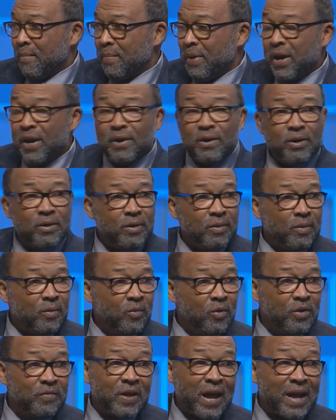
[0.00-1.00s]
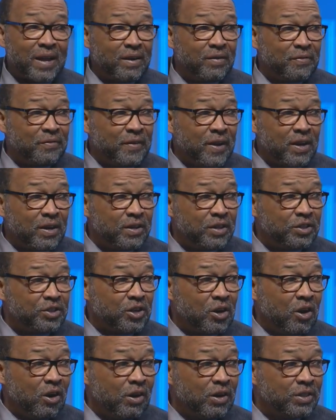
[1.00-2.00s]
Peter would have gotten a felony
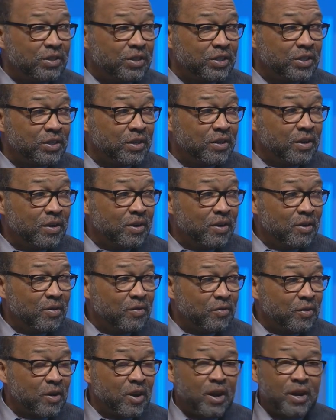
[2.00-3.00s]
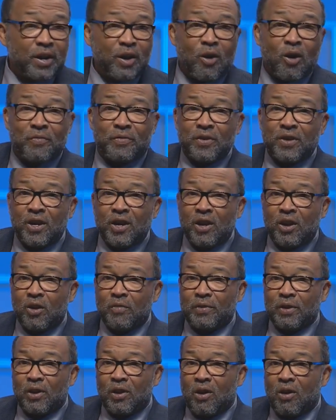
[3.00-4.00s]
charge for cutting off the ear
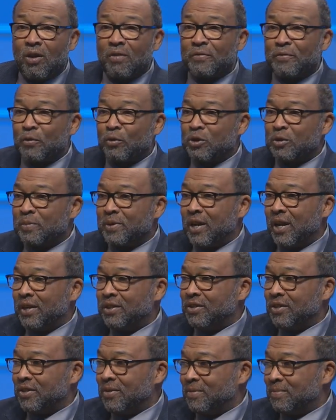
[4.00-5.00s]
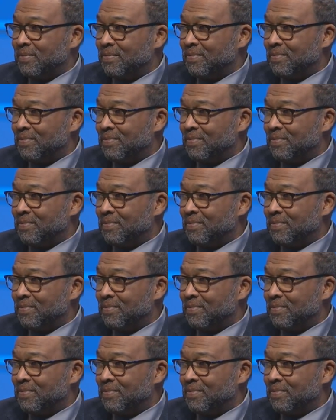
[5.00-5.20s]
of the law enforcement agent.